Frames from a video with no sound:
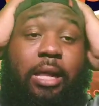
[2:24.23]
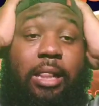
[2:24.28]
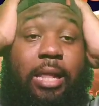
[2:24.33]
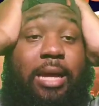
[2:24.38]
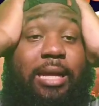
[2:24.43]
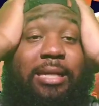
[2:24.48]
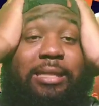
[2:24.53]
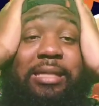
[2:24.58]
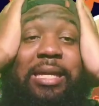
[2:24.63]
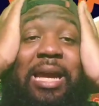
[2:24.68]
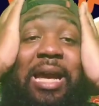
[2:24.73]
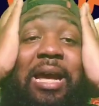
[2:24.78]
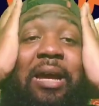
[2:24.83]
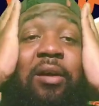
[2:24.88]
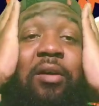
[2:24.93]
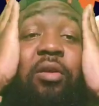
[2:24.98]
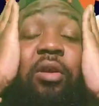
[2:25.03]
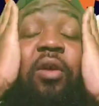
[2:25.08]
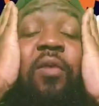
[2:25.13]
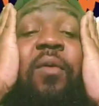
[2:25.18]
Like I said, I
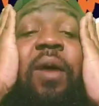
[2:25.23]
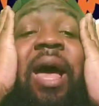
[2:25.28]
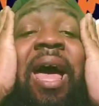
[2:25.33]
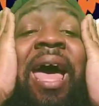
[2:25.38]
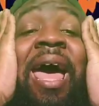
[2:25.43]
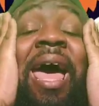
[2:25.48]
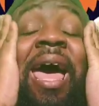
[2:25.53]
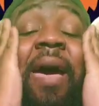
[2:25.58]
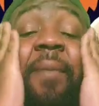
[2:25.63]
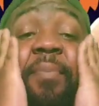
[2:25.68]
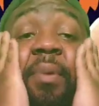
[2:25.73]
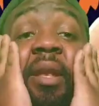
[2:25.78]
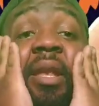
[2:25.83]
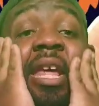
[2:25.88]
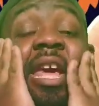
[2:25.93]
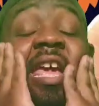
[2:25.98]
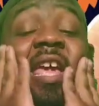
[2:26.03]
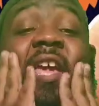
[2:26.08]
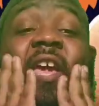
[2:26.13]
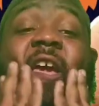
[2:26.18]
don't know what happened
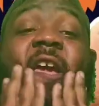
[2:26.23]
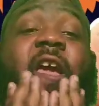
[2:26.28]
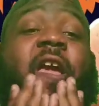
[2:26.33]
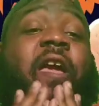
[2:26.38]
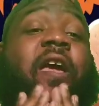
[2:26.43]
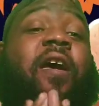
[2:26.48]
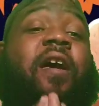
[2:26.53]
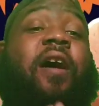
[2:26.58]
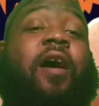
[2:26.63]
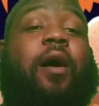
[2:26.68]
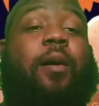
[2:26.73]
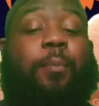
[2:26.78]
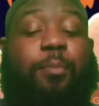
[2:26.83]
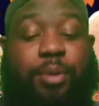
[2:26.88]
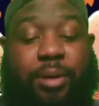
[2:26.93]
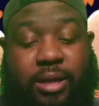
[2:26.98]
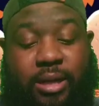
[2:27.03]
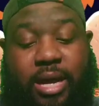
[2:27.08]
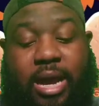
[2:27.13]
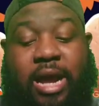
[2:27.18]
that game,
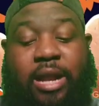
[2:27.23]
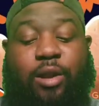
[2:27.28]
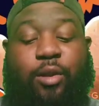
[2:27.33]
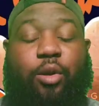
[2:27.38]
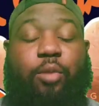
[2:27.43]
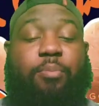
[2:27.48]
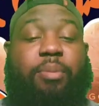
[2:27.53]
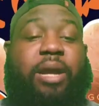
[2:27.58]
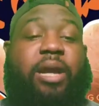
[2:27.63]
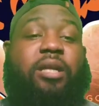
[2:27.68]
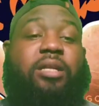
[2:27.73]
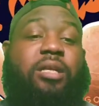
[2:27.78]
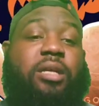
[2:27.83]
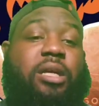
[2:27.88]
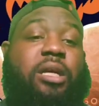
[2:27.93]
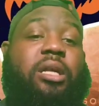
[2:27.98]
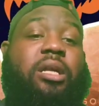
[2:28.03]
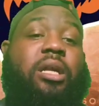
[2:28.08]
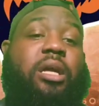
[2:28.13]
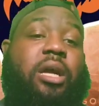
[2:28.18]
but I know the Bears are
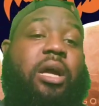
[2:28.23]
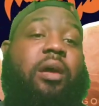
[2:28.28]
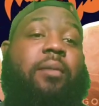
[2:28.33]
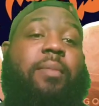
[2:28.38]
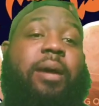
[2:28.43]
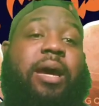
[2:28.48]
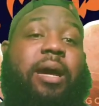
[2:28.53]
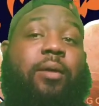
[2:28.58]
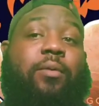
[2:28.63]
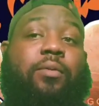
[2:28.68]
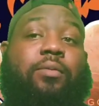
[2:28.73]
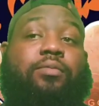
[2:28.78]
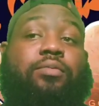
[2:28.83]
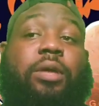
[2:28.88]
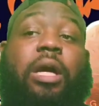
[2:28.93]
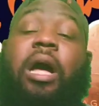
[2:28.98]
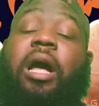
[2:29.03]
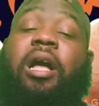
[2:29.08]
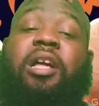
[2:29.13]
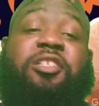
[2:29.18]
gonna come out
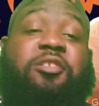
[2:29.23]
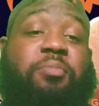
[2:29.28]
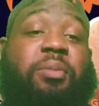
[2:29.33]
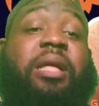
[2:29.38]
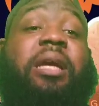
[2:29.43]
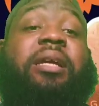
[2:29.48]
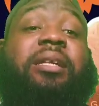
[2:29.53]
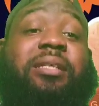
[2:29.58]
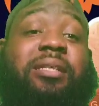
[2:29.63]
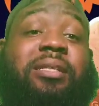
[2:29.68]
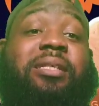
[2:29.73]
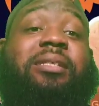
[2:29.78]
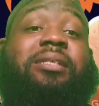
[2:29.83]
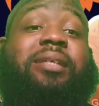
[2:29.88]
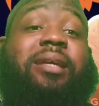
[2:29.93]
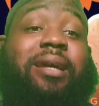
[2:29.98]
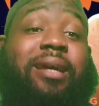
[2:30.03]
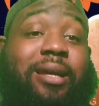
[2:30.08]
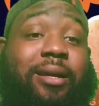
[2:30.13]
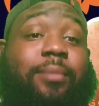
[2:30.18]
guns blazing this
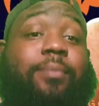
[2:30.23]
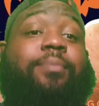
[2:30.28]
time.